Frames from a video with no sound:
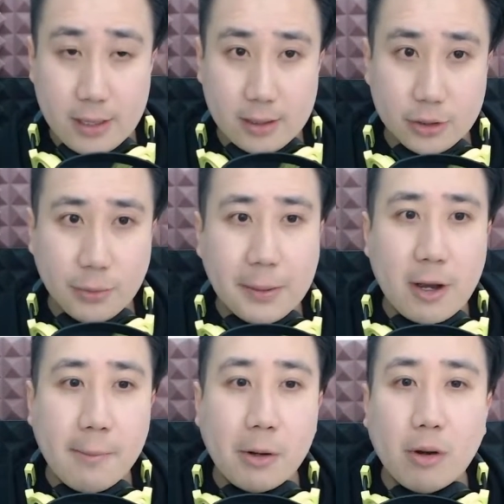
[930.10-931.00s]
super
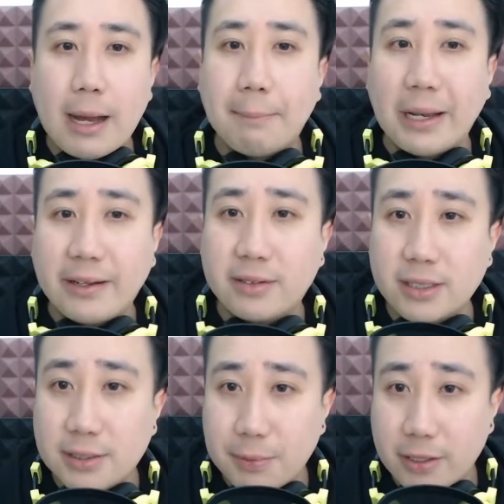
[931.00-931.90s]
combo. I played
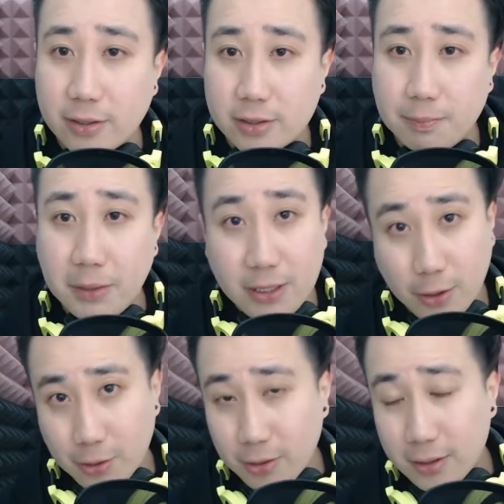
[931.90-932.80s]
this because
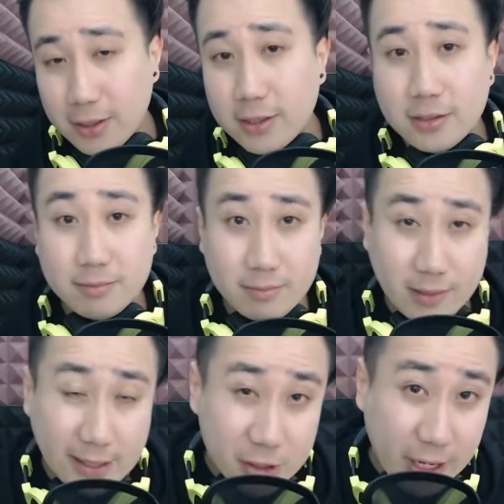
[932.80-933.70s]
Beetle
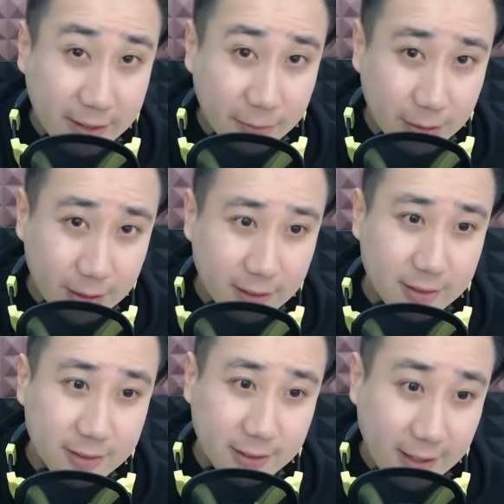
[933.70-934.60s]
can check for
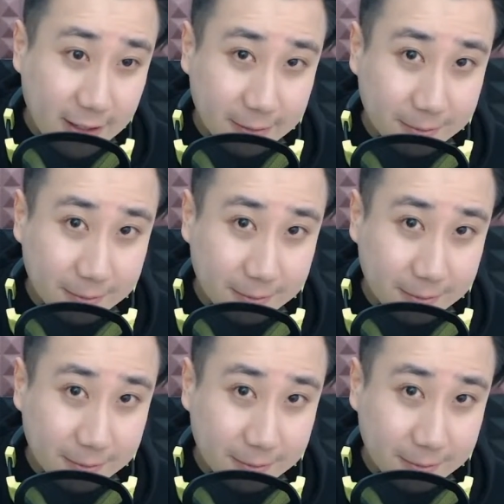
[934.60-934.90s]
her.